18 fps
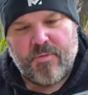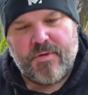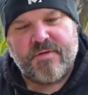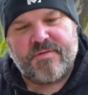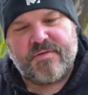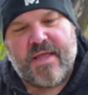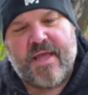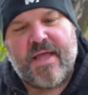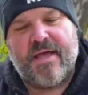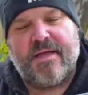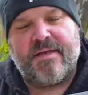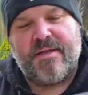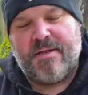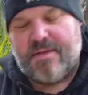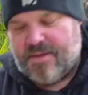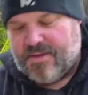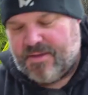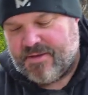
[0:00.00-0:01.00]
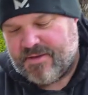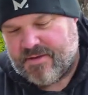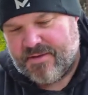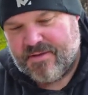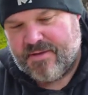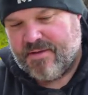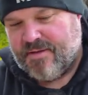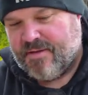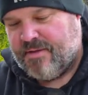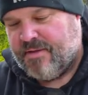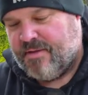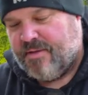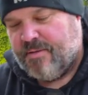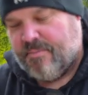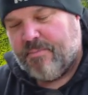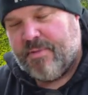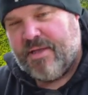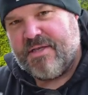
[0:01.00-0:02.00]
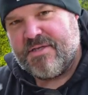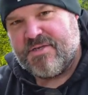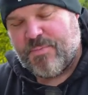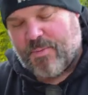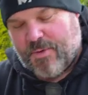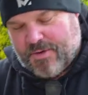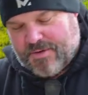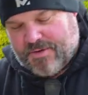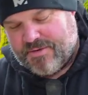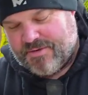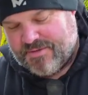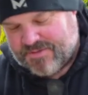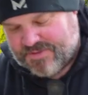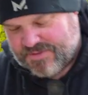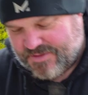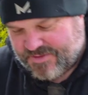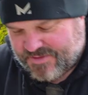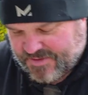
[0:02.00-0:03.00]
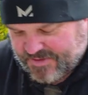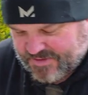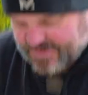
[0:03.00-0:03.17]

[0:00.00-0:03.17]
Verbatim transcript: we'll use a handy inch markers to